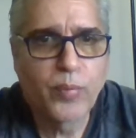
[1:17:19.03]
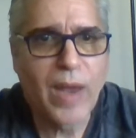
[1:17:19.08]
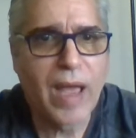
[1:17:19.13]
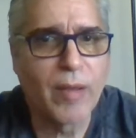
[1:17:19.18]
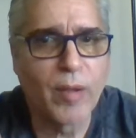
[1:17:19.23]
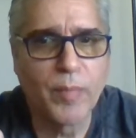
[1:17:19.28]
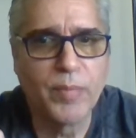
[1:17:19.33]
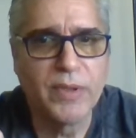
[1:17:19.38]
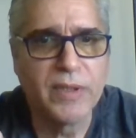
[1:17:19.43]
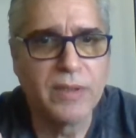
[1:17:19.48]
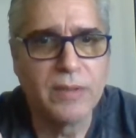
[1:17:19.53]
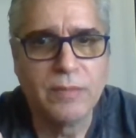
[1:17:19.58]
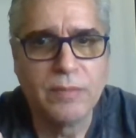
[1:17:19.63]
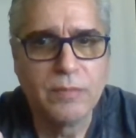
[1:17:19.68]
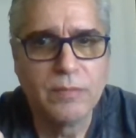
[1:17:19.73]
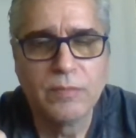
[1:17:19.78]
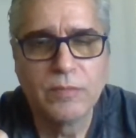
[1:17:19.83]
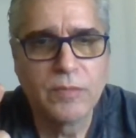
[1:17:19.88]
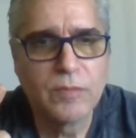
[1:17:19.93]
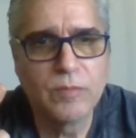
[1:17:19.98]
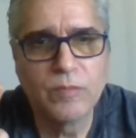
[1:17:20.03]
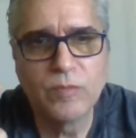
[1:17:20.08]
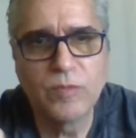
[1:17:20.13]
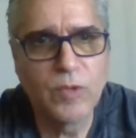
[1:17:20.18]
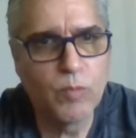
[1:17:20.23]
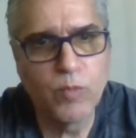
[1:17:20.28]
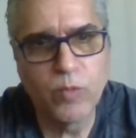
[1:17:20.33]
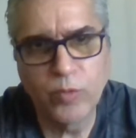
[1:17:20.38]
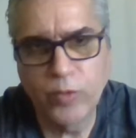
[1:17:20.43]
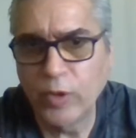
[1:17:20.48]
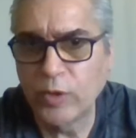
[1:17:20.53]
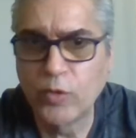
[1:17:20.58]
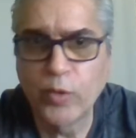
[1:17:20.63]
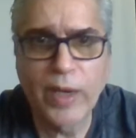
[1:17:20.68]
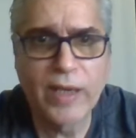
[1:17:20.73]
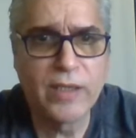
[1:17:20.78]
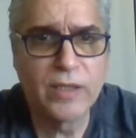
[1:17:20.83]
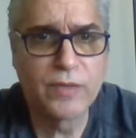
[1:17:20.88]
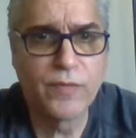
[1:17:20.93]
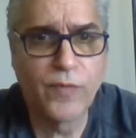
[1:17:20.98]
probably the
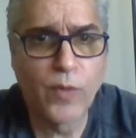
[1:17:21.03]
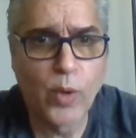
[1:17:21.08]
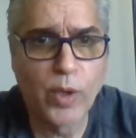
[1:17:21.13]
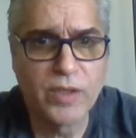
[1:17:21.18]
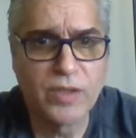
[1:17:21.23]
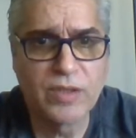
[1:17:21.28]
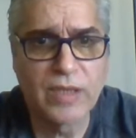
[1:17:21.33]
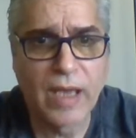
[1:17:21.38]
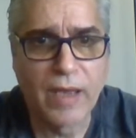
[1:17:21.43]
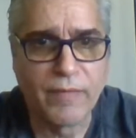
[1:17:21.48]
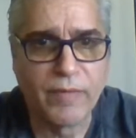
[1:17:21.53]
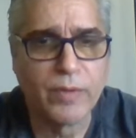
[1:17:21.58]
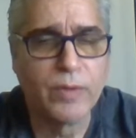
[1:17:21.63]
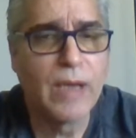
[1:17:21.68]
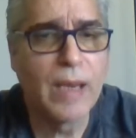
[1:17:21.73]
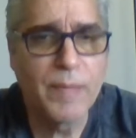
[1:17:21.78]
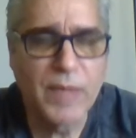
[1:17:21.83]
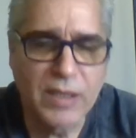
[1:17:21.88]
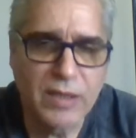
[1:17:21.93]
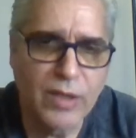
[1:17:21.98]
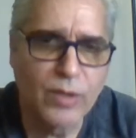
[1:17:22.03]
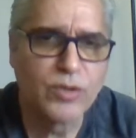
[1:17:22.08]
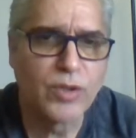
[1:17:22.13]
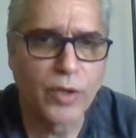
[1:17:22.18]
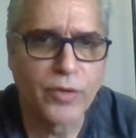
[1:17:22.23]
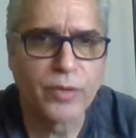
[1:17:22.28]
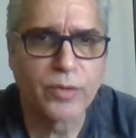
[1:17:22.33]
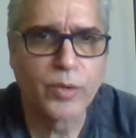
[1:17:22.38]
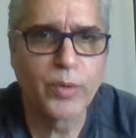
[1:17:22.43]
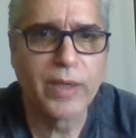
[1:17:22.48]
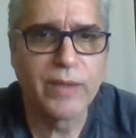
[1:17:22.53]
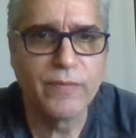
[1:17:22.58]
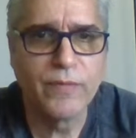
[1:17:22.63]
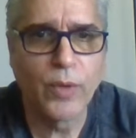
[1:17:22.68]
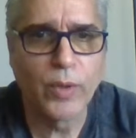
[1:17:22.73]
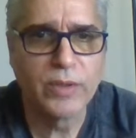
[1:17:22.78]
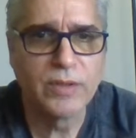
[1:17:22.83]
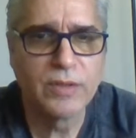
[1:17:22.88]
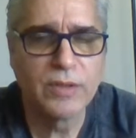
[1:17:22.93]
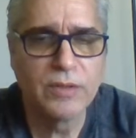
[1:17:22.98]
greatest voice ever. I mean, there's other great
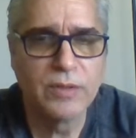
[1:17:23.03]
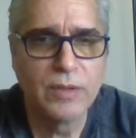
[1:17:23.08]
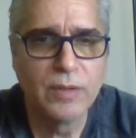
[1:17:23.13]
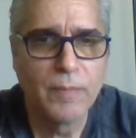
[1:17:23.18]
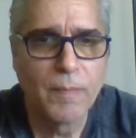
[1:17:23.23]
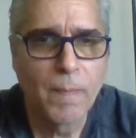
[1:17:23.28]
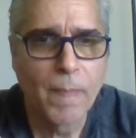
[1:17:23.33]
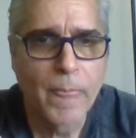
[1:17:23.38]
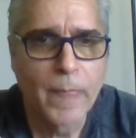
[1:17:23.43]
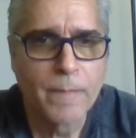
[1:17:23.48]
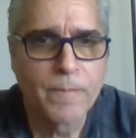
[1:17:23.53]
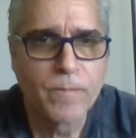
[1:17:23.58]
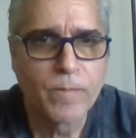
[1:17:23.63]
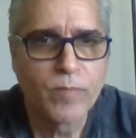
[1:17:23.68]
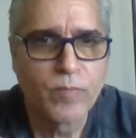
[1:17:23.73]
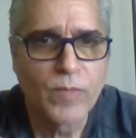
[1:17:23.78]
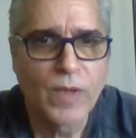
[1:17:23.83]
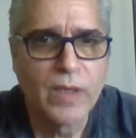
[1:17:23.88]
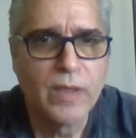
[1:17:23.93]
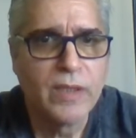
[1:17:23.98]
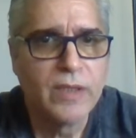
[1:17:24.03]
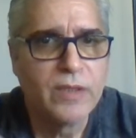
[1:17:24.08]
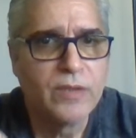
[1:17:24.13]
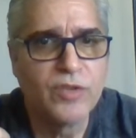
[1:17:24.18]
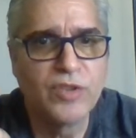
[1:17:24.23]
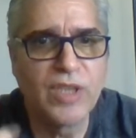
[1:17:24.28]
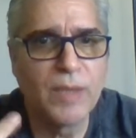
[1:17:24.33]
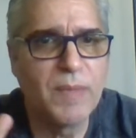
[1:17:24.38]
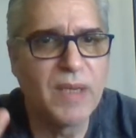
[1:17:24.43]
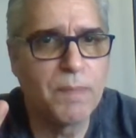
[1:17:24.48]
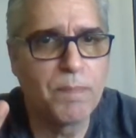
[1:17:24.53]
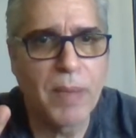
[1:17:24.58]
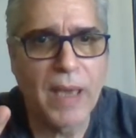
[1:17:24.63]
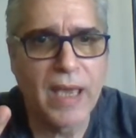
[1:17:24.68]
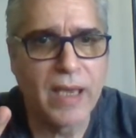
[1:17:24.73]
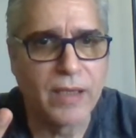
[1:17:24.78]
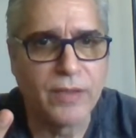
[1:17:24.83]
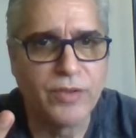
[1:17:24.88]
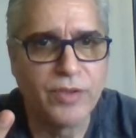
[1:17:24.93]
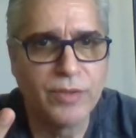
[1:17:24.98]
voices. Jimmy
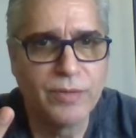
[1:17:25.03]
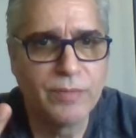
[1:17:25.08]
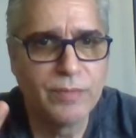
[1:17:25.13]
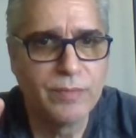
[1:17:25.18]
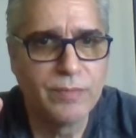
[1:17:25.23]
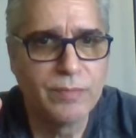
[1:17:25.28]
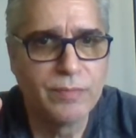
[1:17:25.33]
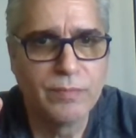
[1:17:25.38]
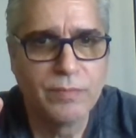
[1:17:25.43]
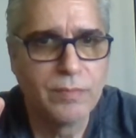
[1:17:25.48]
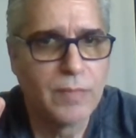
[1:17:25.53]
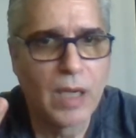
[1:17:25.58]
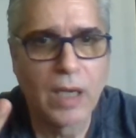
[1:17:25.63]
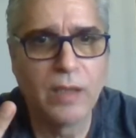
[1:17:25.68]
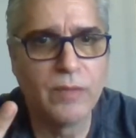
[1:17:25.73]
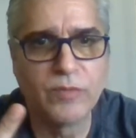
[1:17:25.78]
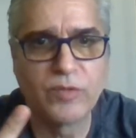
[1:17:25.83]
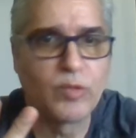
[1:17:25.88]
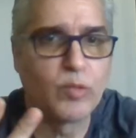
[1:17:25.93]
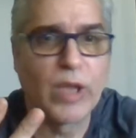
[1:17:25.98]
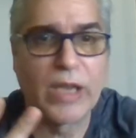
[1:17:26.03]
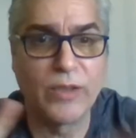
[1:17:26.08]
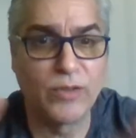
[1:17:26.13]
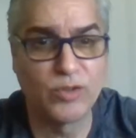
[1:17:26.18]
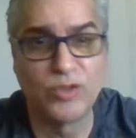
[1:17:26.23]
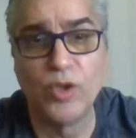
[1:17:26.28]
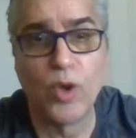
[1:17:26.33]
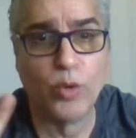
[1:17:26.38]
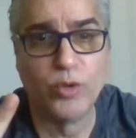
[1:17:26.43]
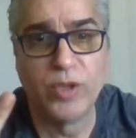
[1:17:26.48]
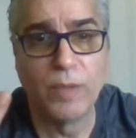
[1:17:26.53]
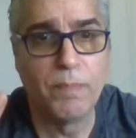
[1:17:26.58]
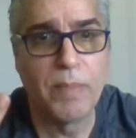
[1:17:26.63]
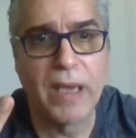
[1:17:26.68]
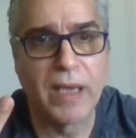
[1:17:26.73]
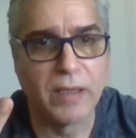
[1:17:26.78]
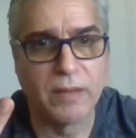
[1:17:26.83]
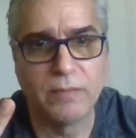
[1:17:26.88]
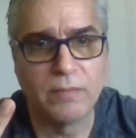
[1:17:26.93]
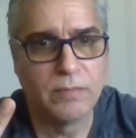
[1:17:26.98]
Page, there's no
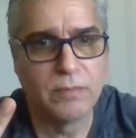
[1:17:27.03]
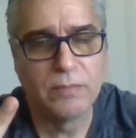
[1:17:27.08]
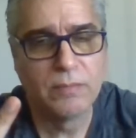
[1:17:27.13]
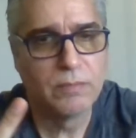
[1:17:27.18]
debate.